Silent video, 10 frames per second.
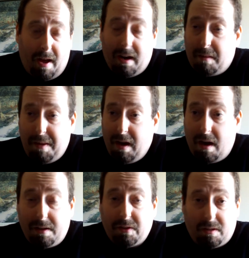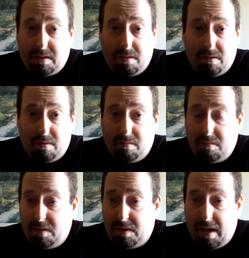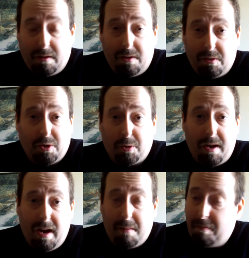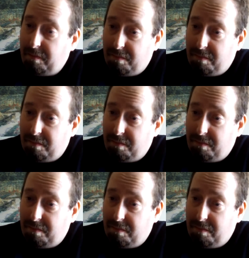And I'll be honest and tell you straight up,